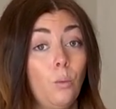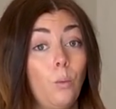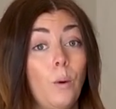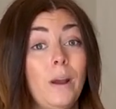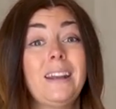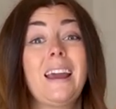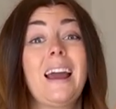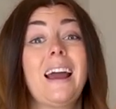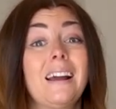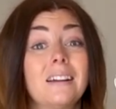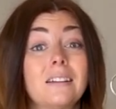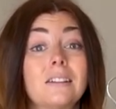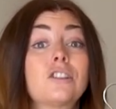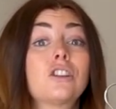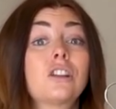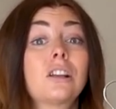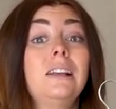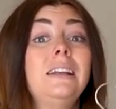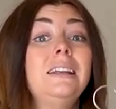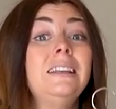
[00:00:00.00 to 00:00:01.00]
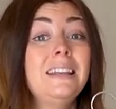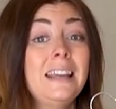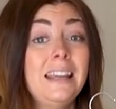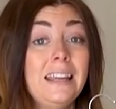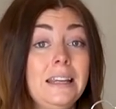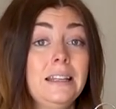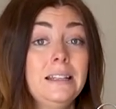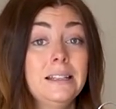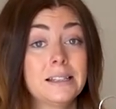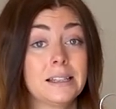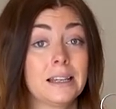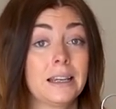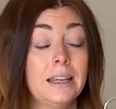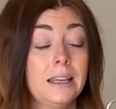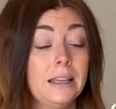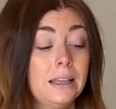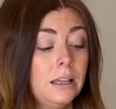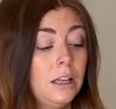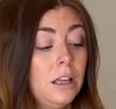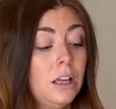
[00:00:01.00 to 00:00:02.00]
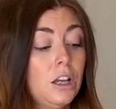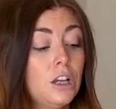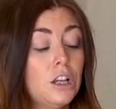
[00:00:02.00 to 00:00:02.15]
when it actually needs it.